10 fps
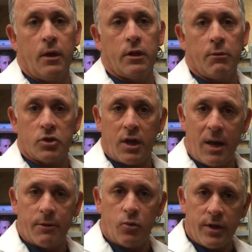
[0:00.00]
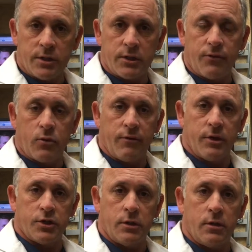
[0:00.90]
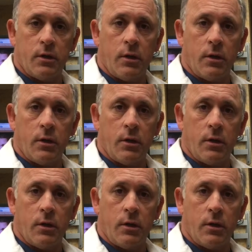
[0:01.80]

The most common reasons for revision